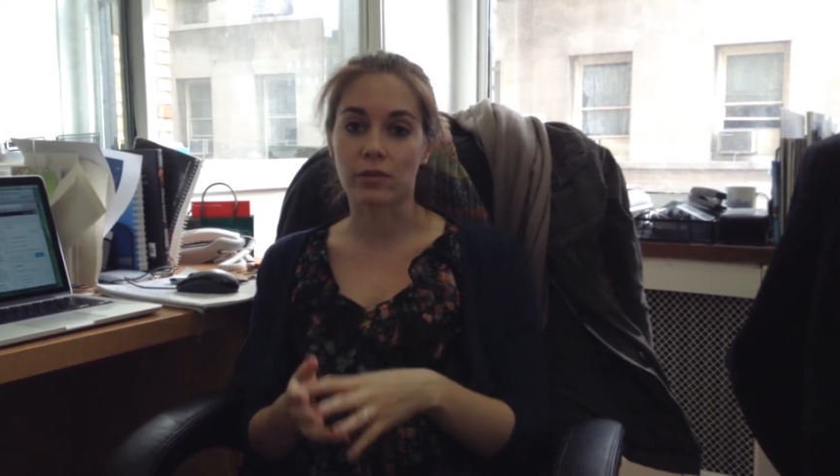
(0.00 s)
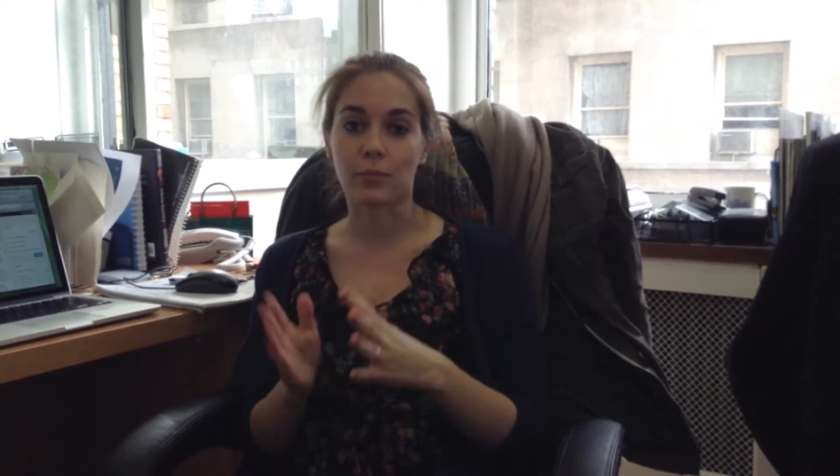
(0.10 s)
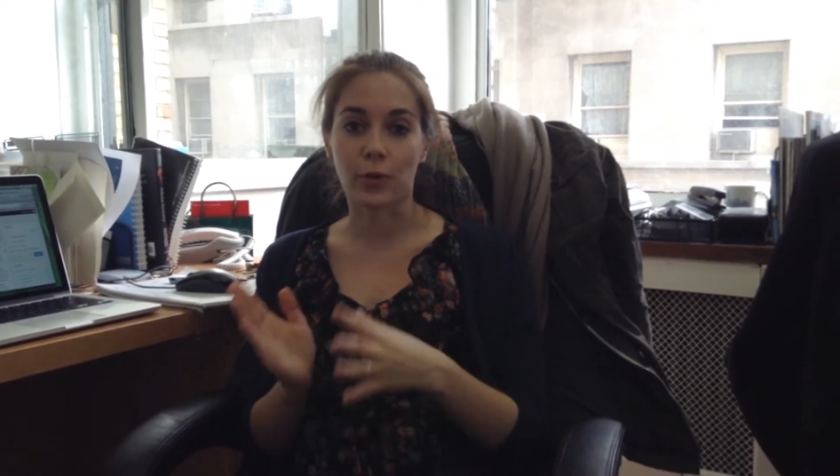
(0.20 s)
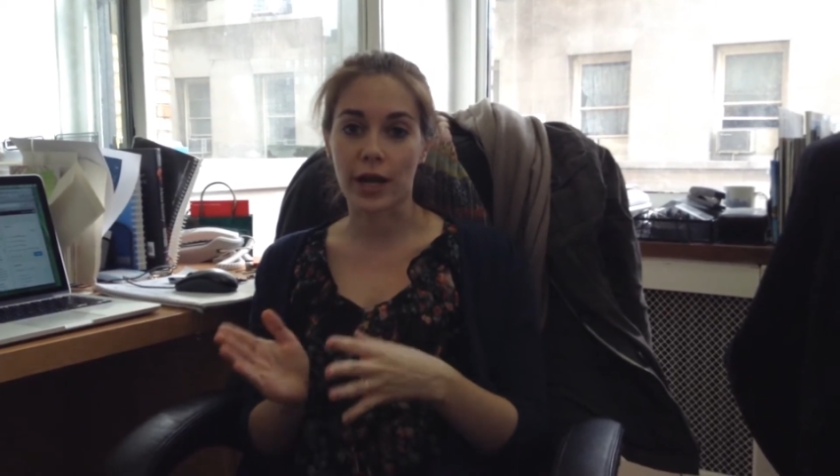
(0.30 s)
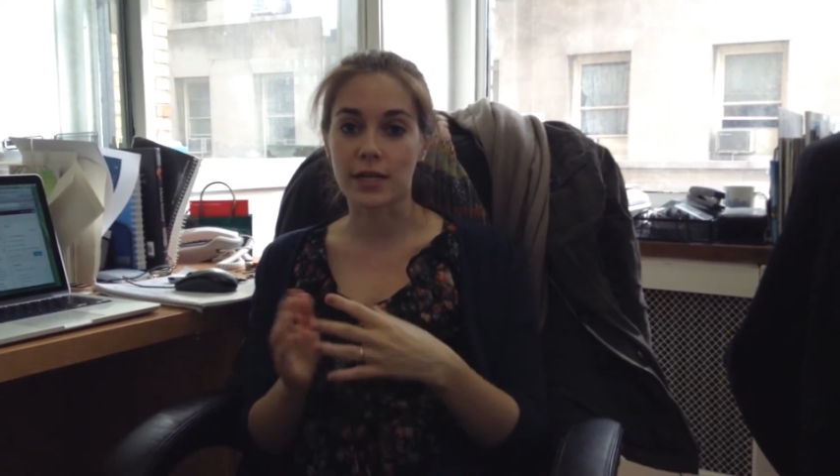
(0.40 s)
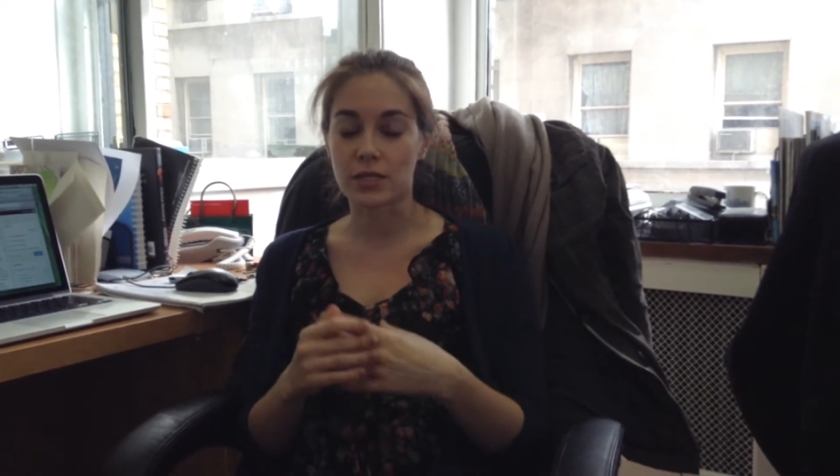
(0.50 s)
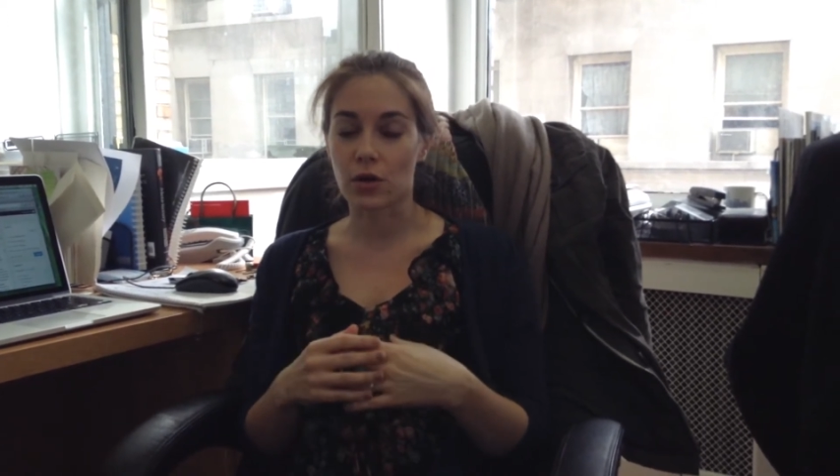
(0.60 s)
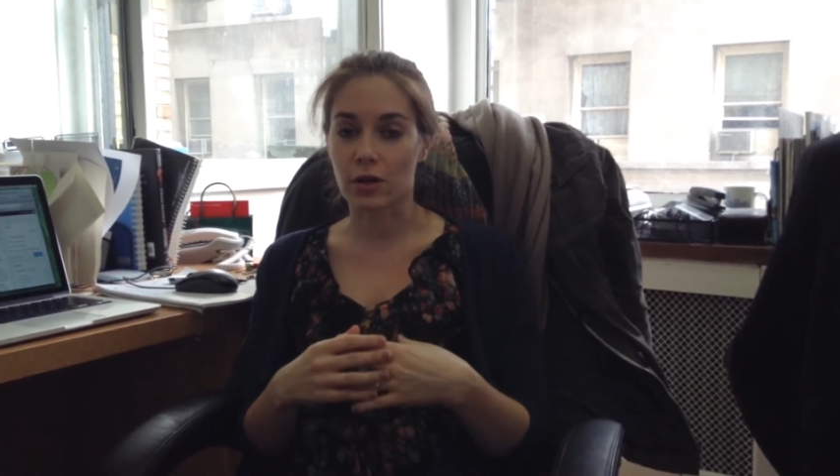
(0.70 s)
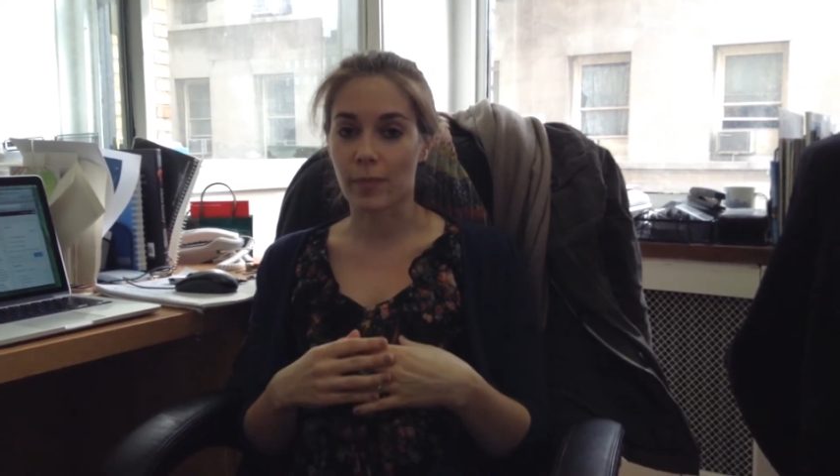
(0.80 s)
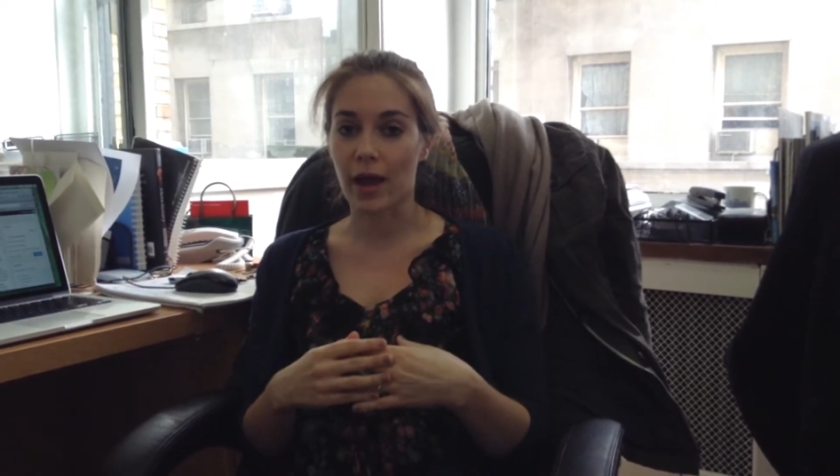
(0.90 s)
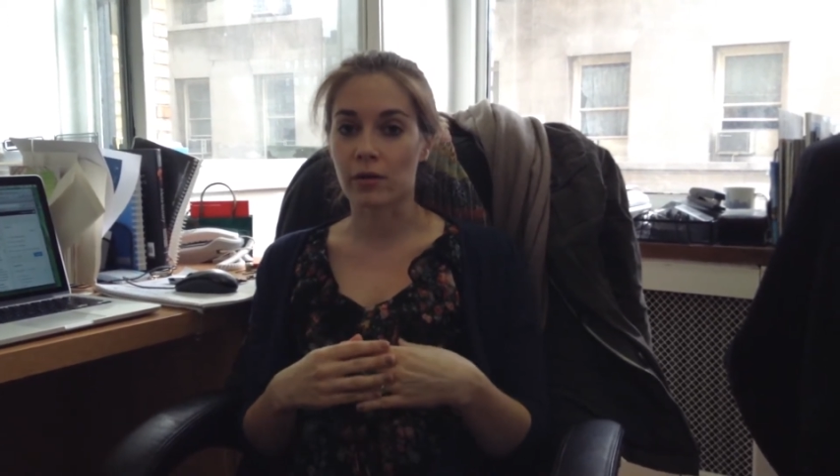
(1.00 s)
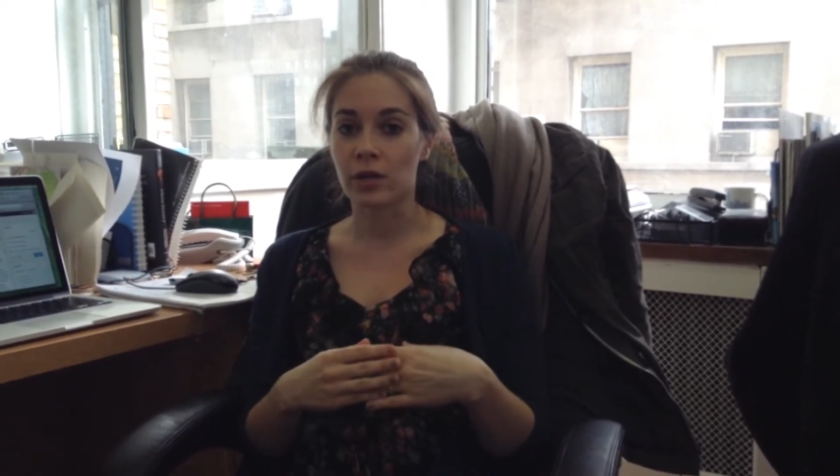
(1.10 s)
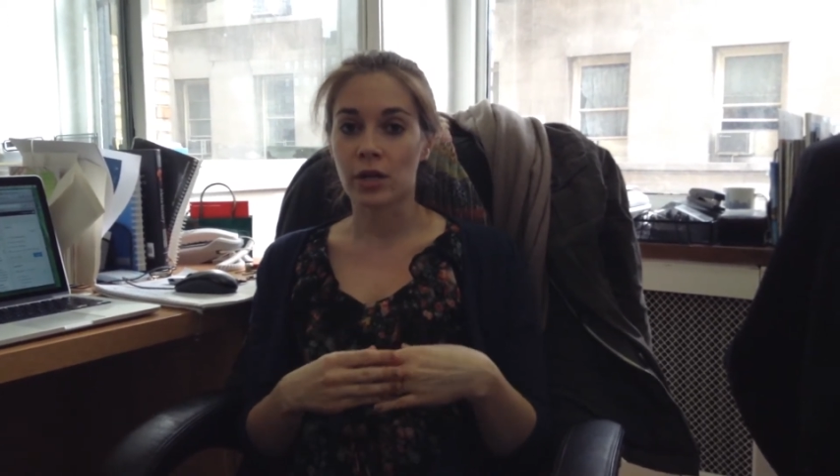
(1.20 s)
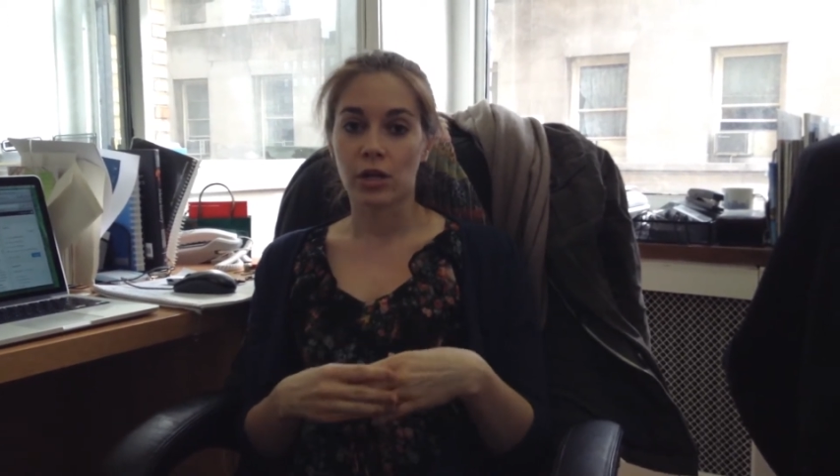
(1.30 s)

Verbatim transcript: the brand. It's all about,